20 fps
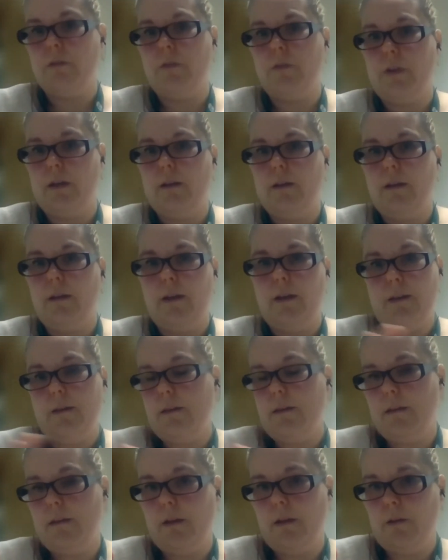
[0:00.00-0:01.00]
it,
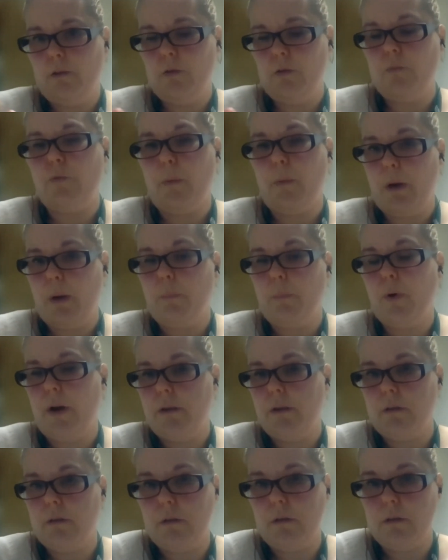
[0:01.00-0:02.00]
and from an
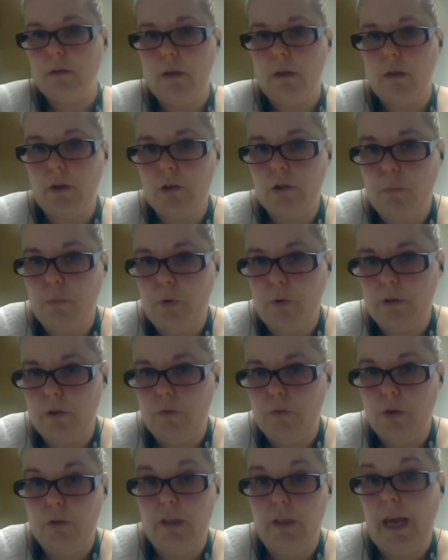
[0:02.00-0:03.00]
appraisal and selection point
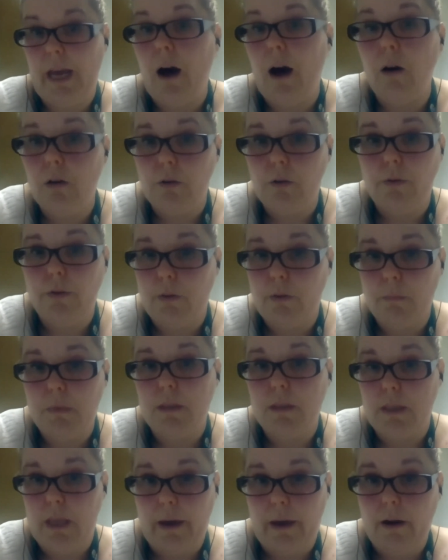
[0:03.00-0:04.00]
of view, the algorithm
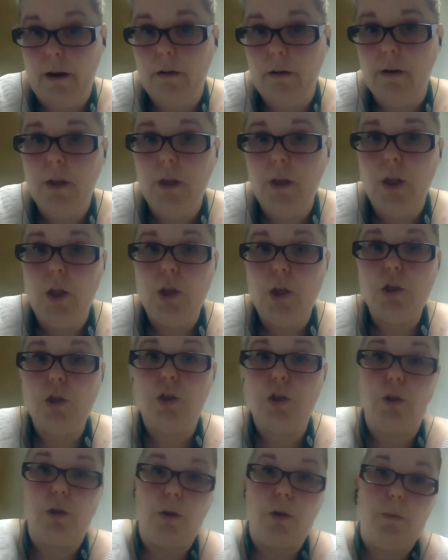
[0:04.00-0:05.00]
is there
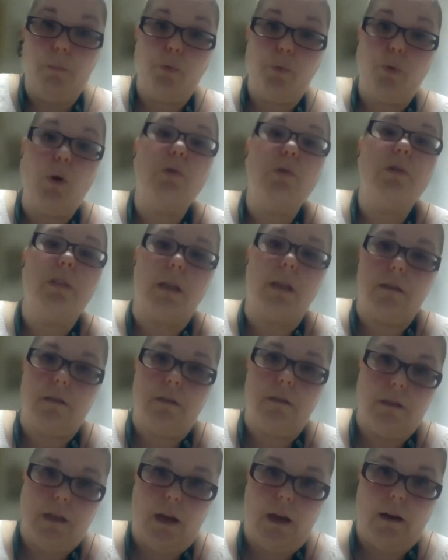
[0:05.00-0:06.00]
to process
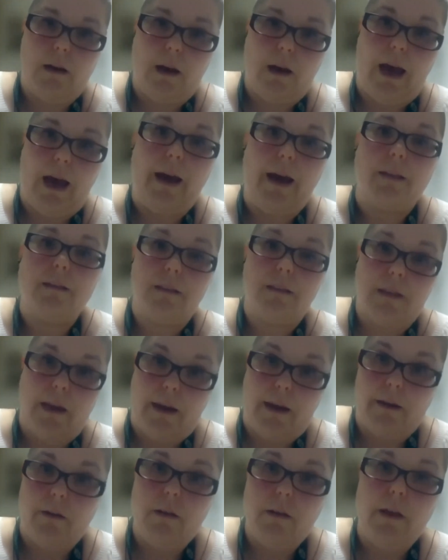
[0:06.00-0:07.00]
the data at
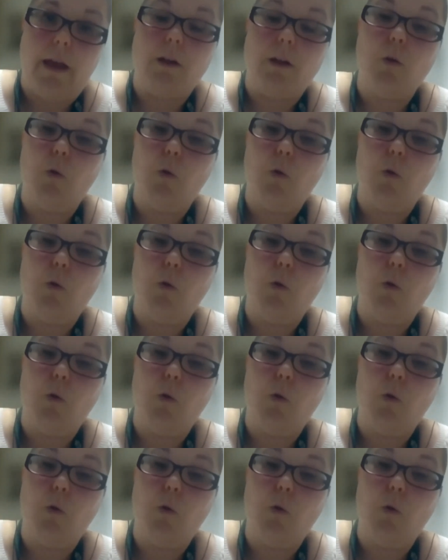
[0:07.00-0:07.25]
scale and